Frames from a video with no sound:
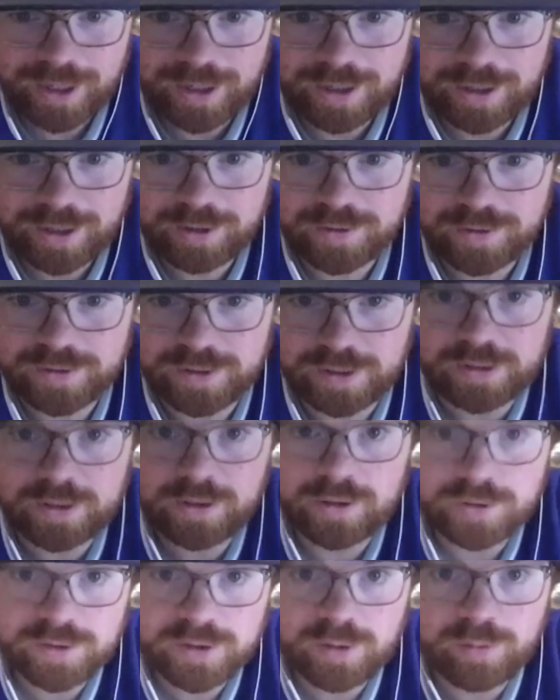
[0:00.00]
And he was like,
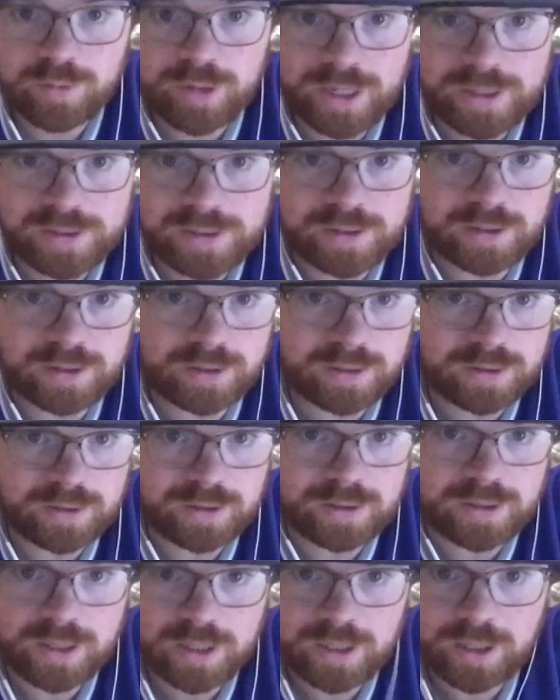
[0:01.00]
there are some guys that
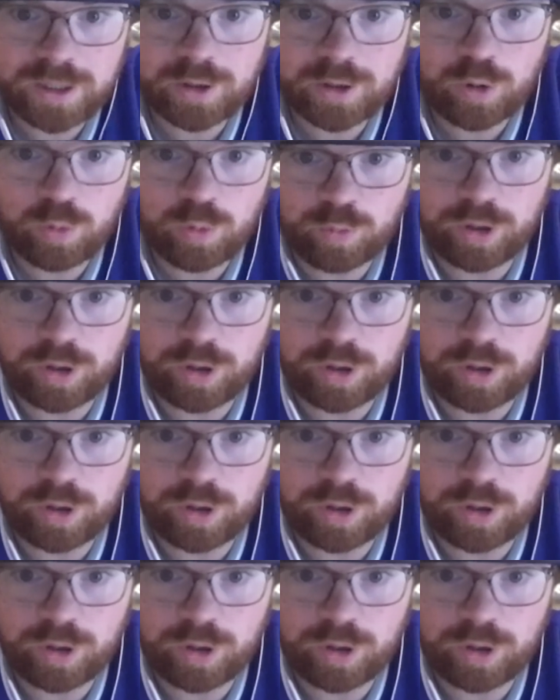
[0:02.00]
can hit home